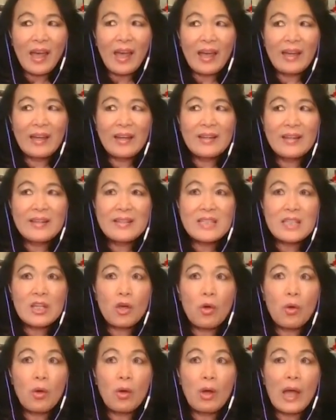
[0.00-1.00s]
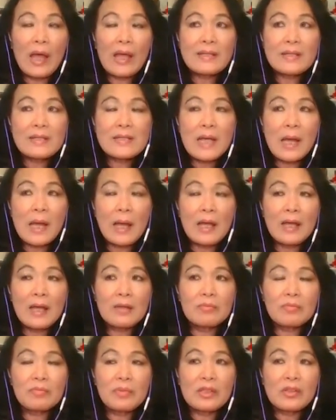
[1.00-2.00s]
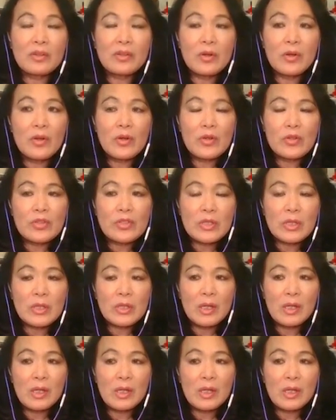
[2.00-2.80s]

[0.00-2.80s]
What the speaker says: And at the time, because